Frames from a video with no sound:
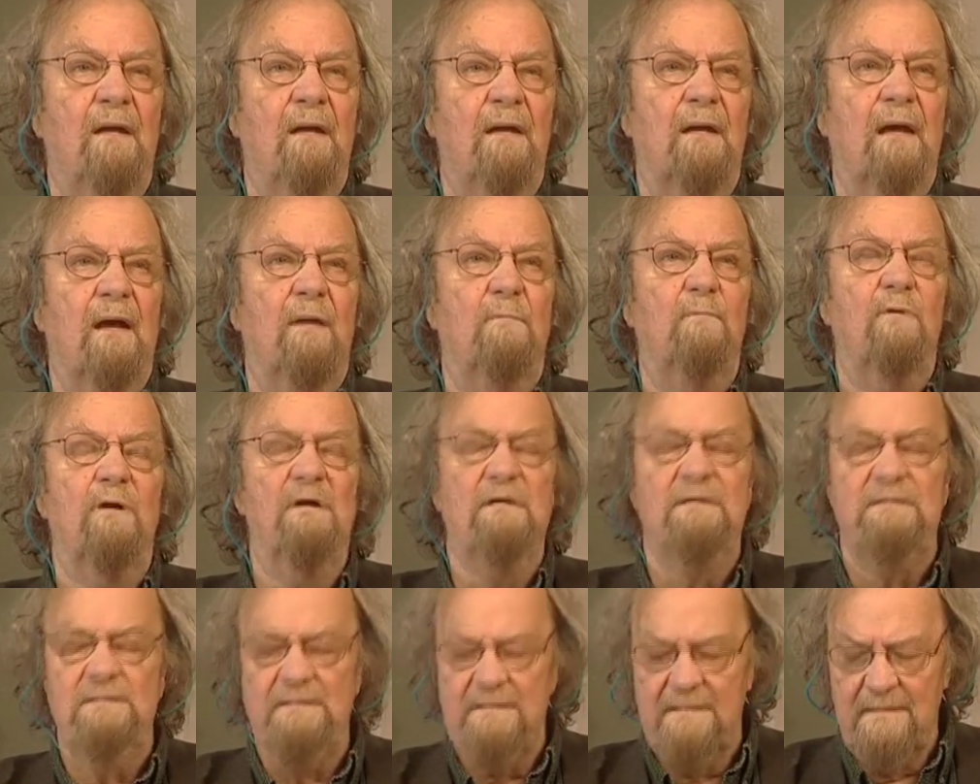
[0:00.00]

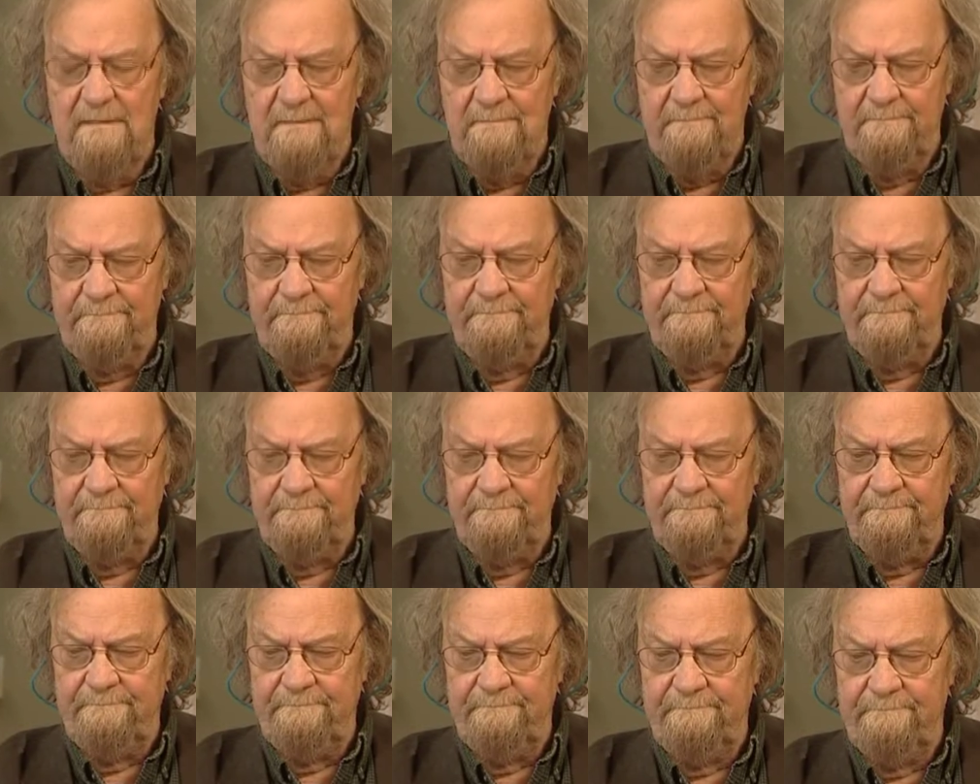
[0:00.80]
was
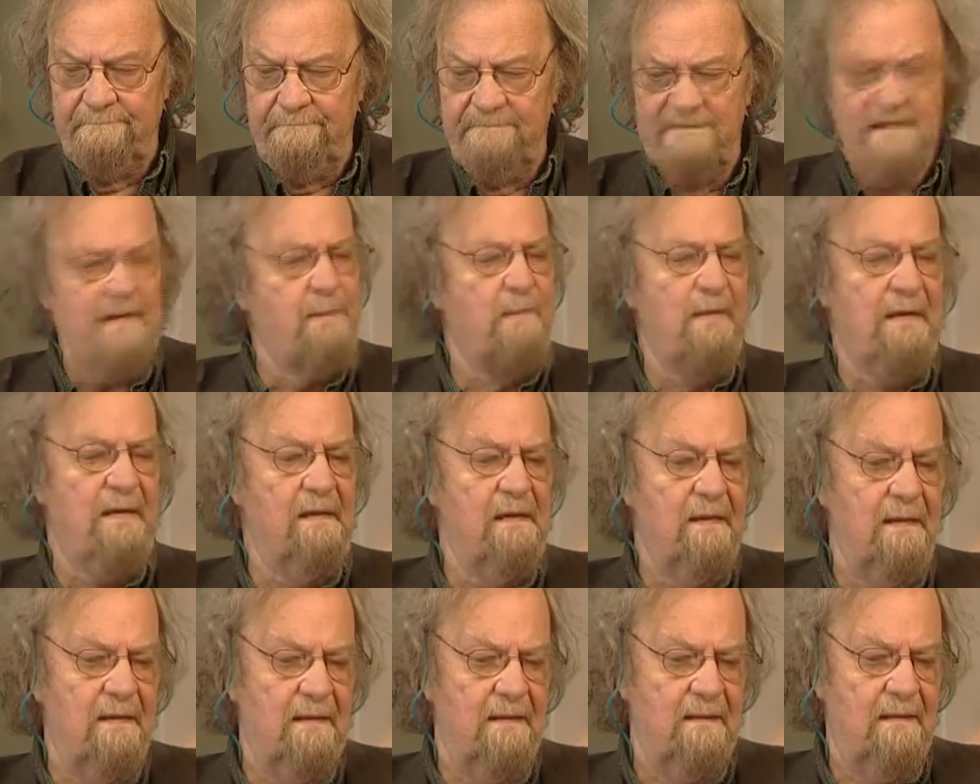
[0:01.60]
timid
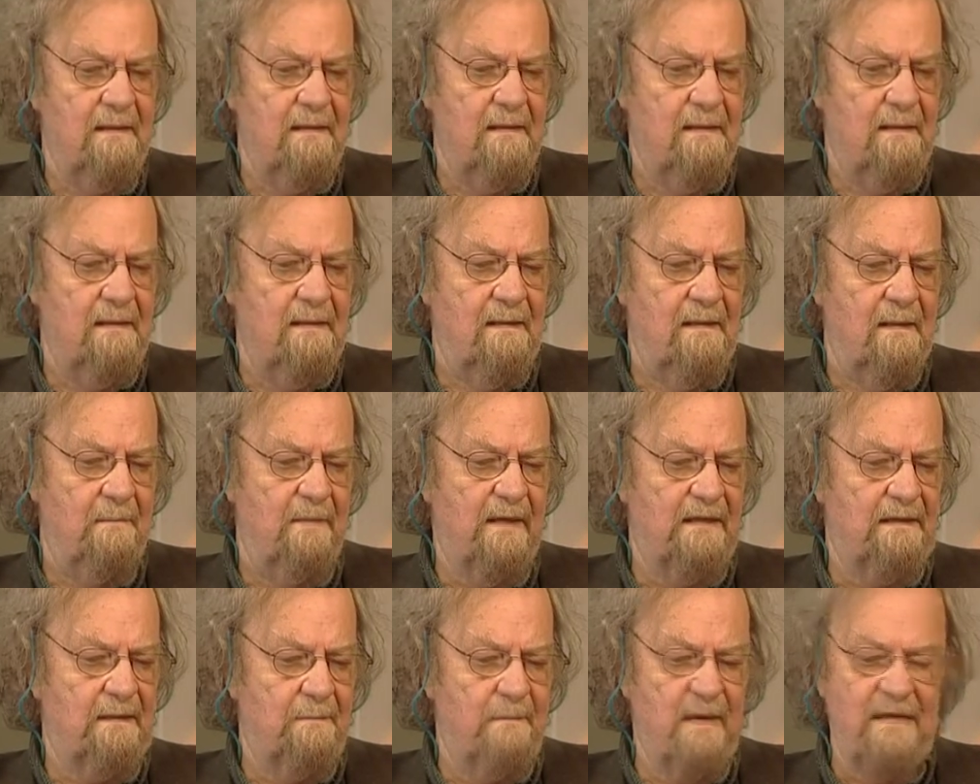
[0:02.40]

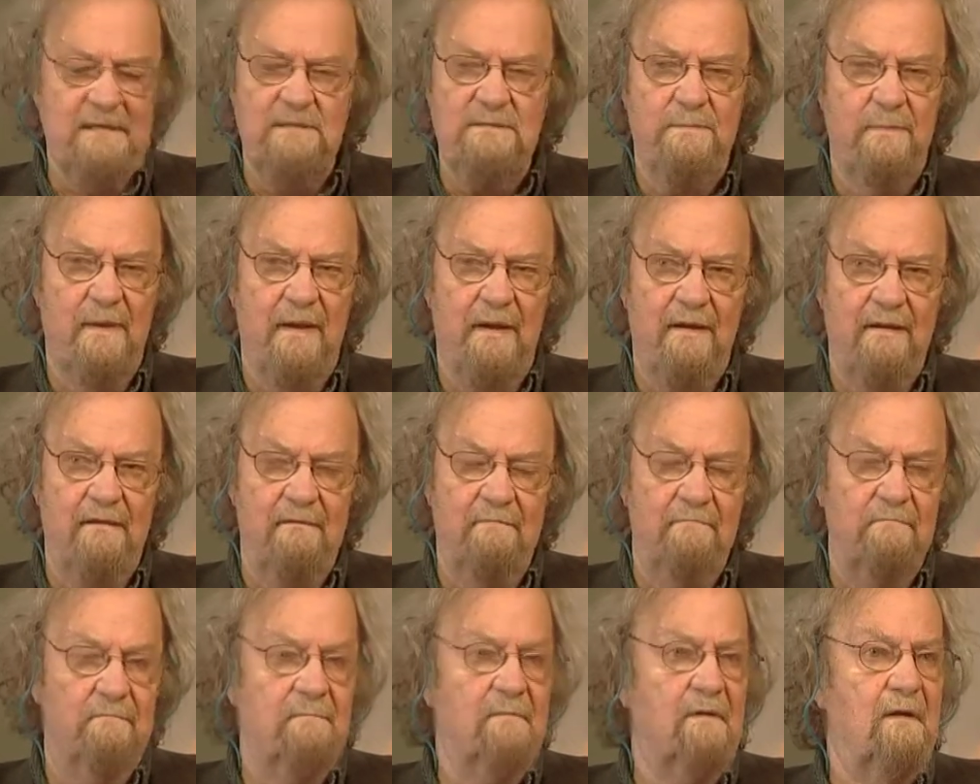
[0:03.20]
about the possibility
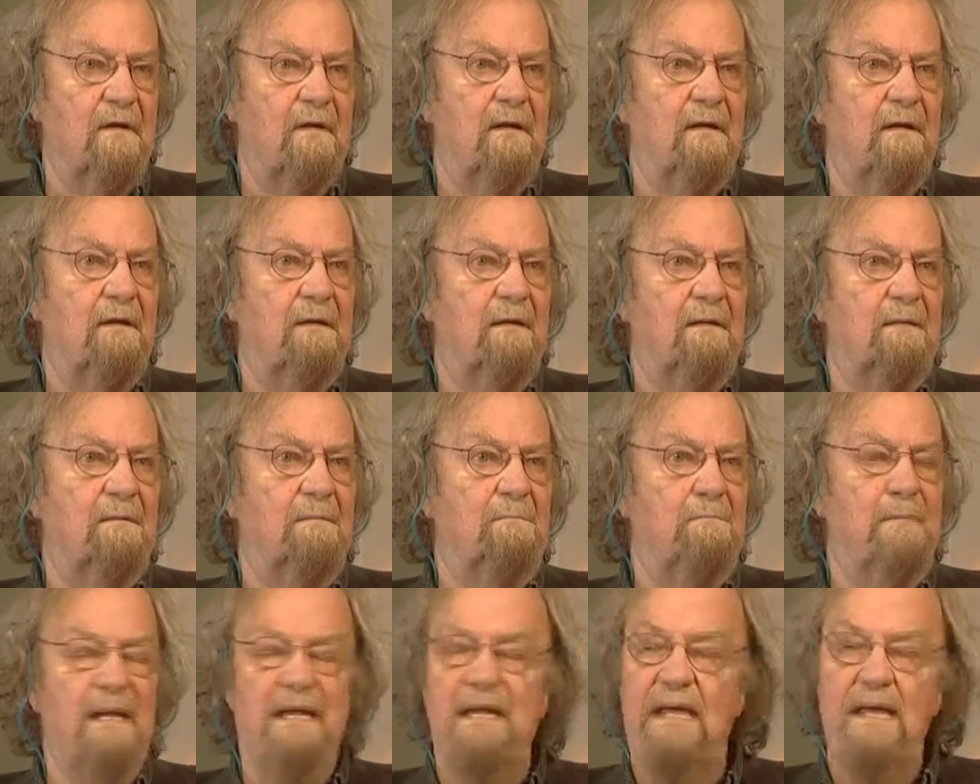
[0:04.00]
of
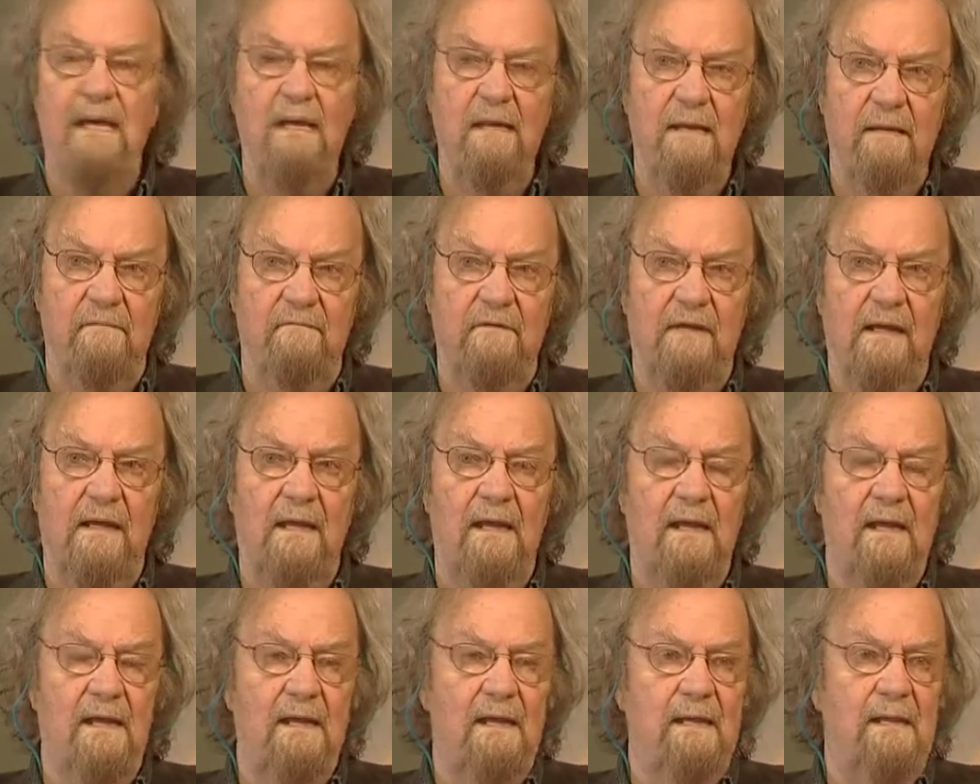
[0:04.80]
making a living
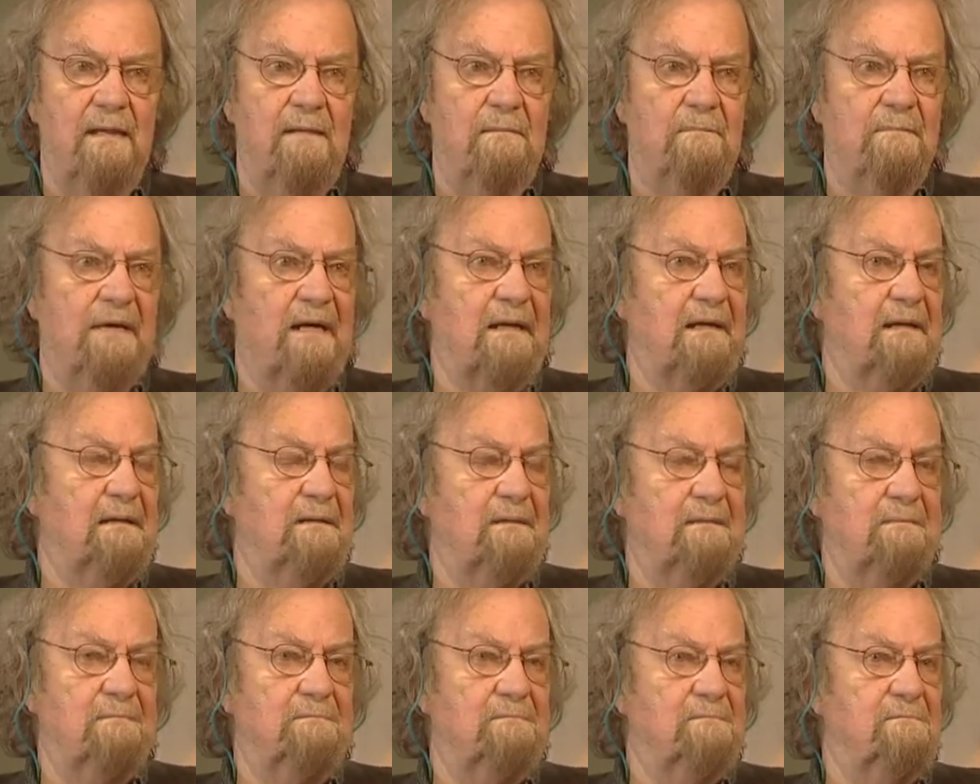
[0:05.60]
by
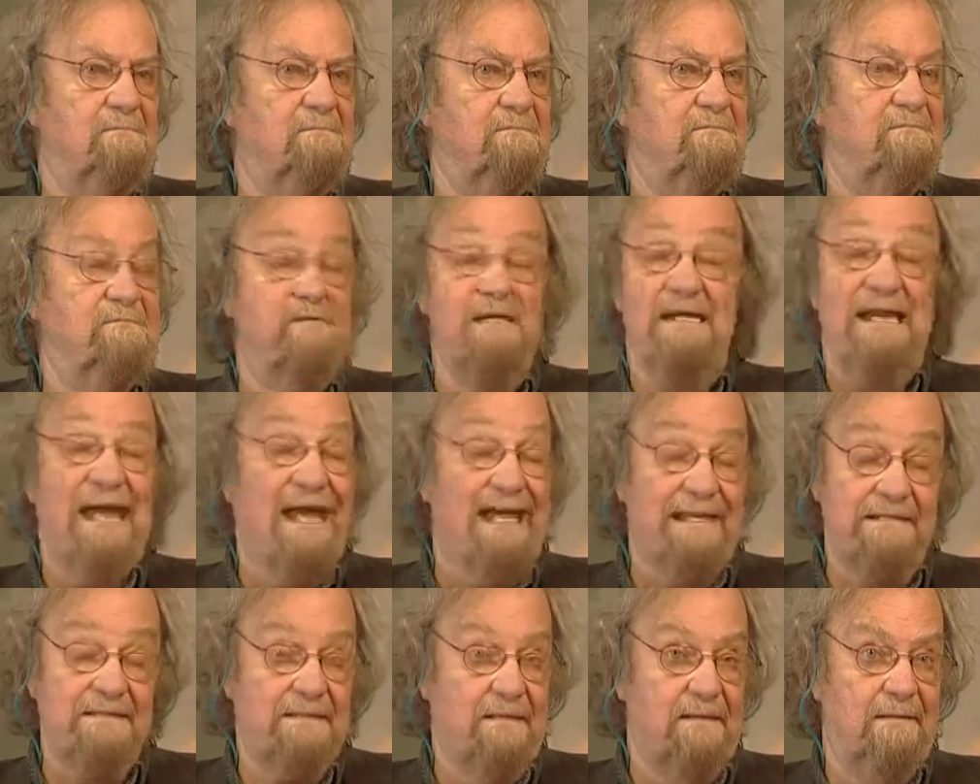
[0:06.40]

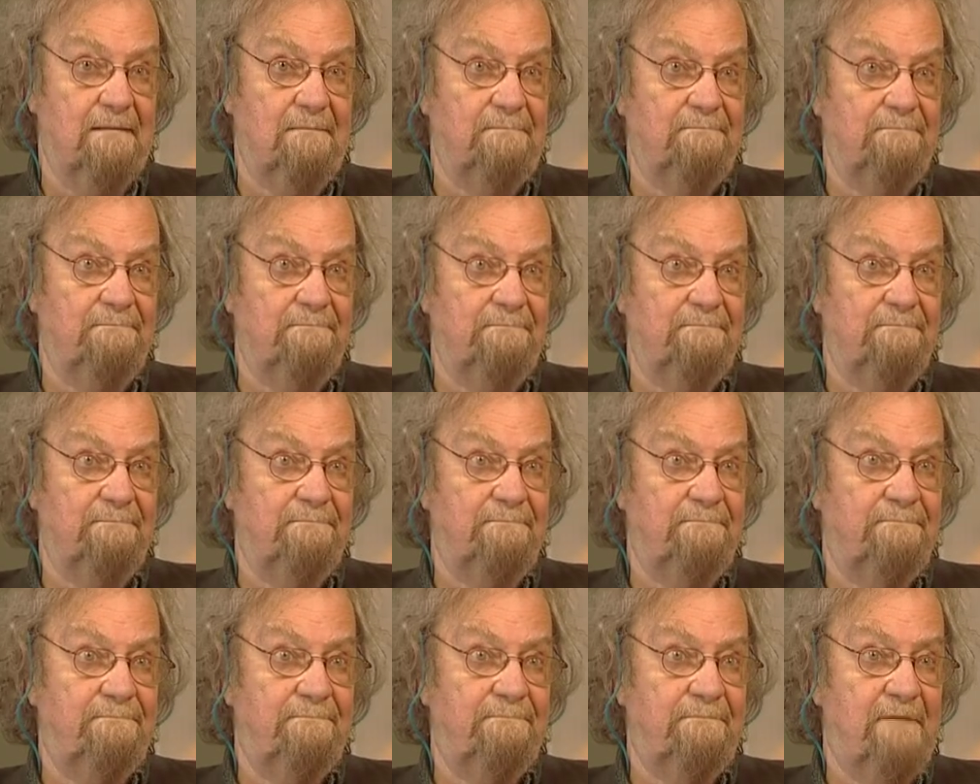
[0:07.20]
freelancing
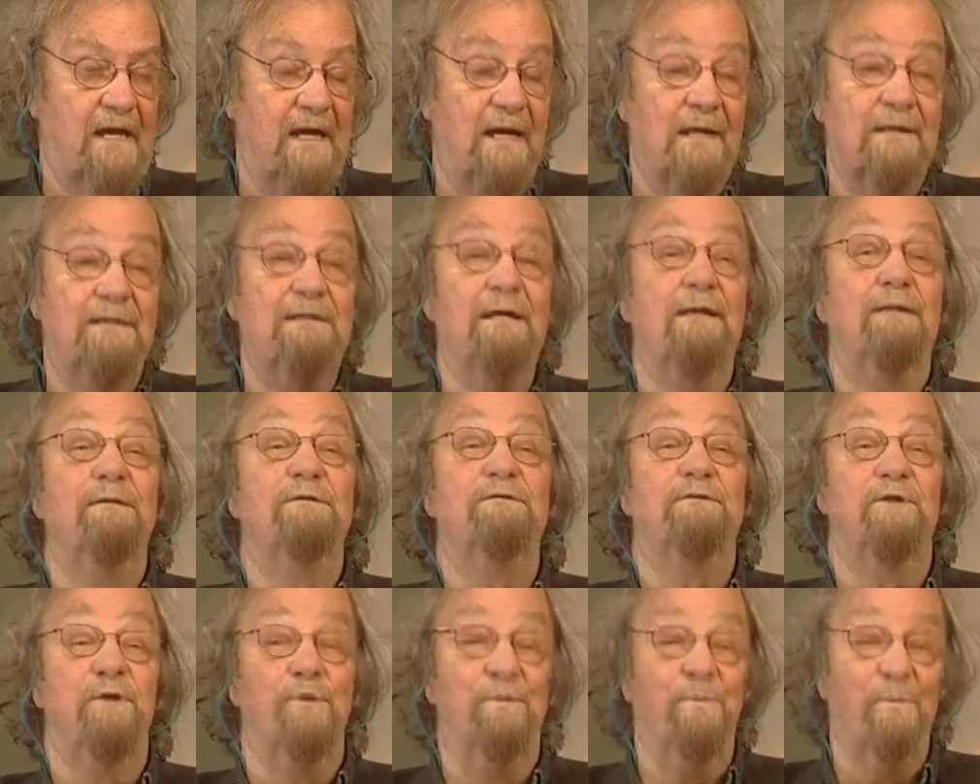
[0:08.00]
until a
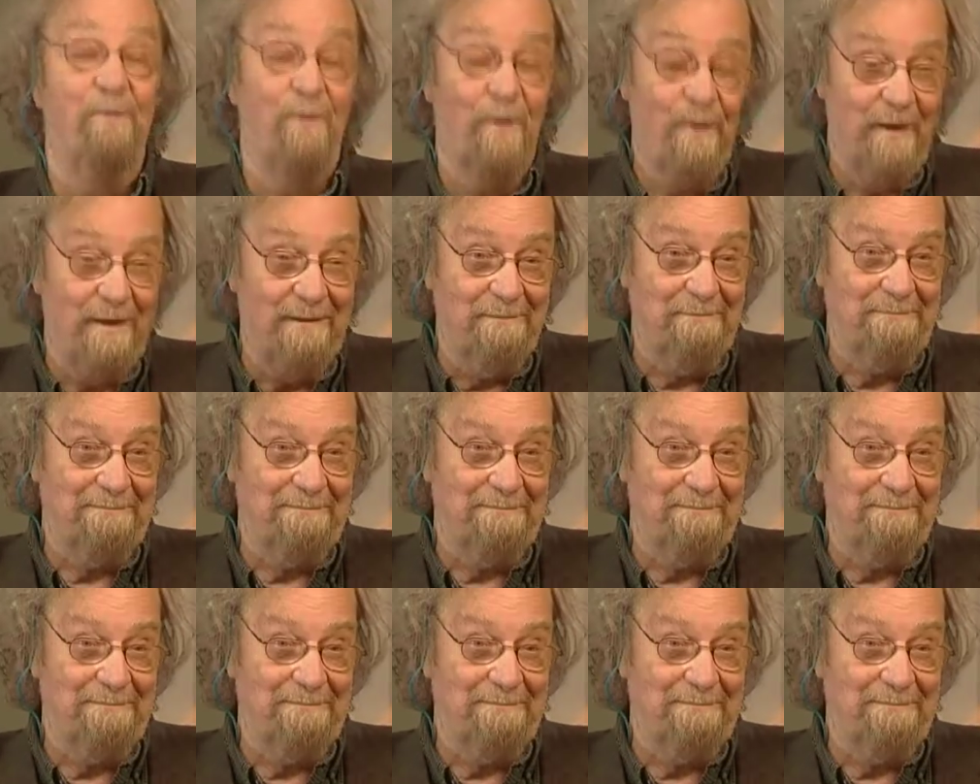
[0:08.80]
certain point.